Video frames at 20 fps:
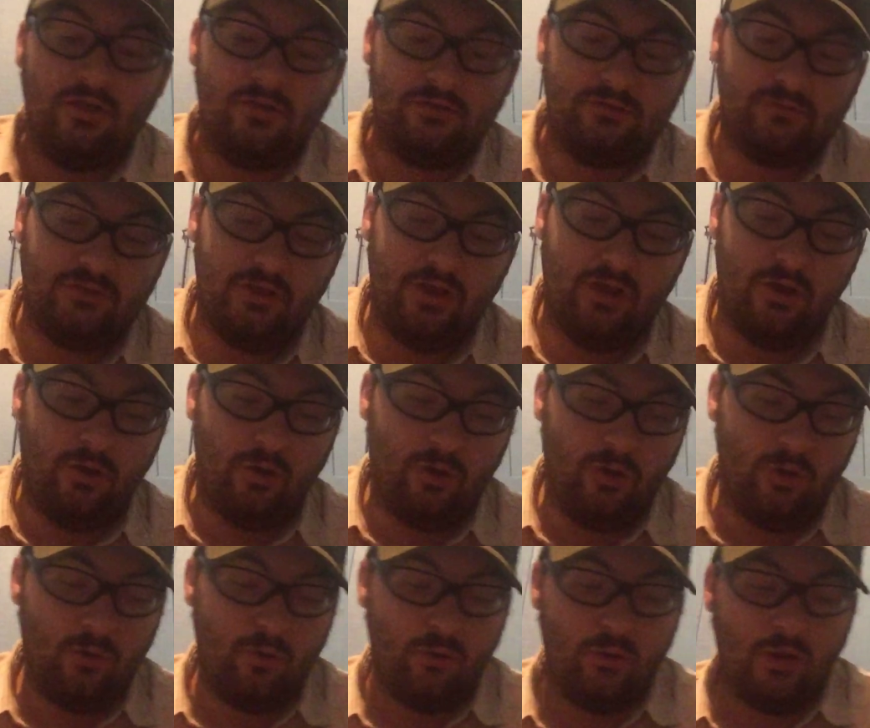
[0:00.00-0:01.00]

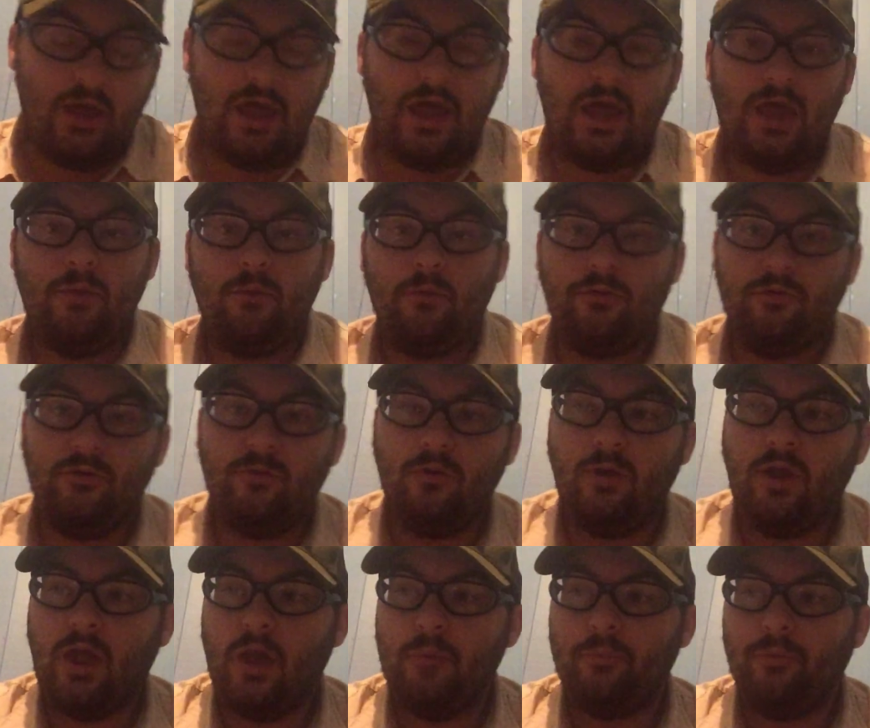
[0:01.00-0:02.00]
So I will
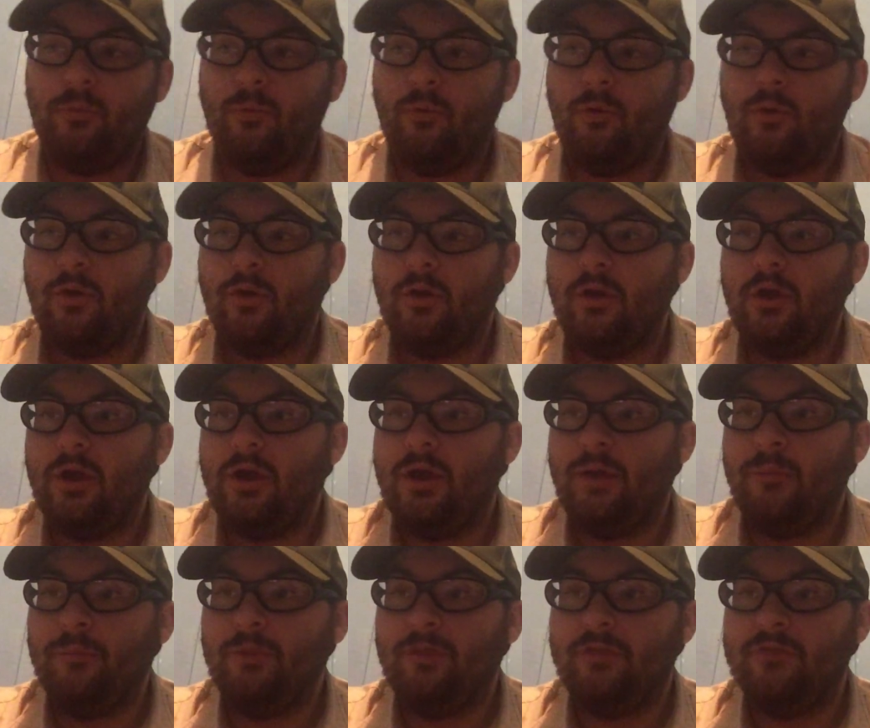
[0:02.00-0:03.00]
do a couple
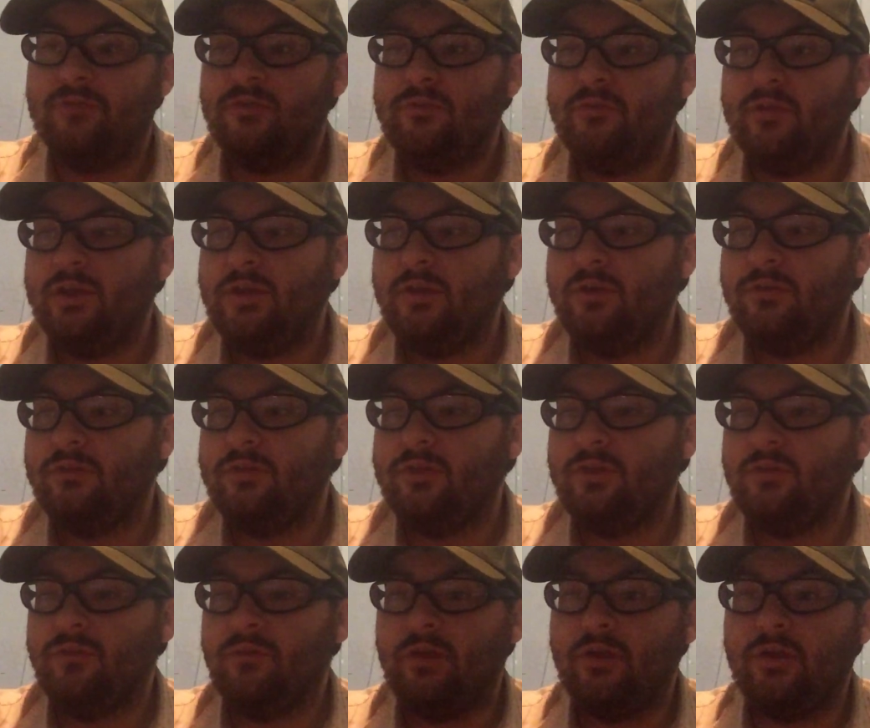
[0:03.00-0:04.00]
more history videos
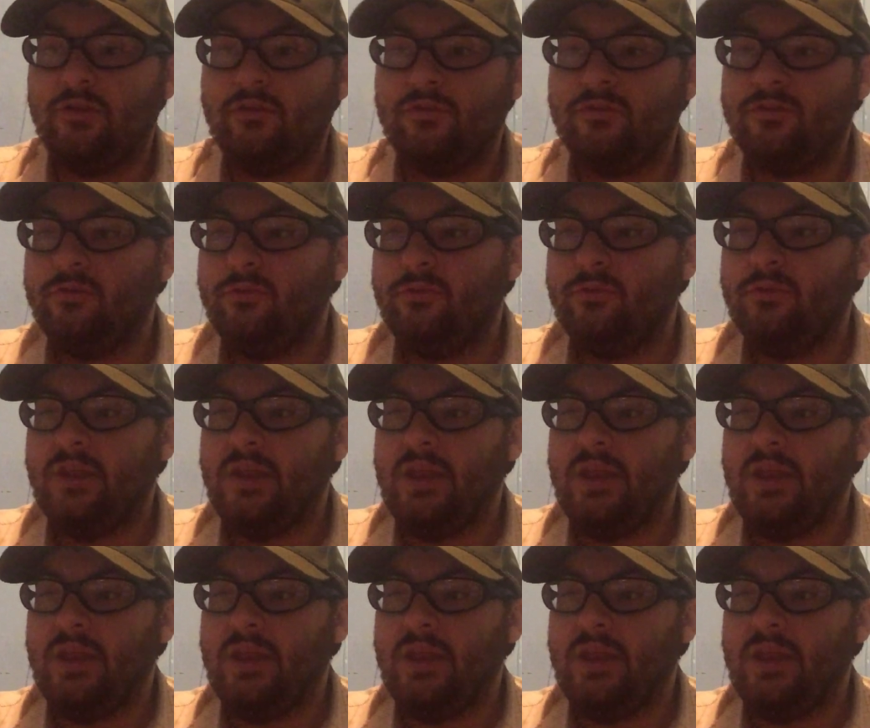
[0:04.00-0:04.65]
here very soon.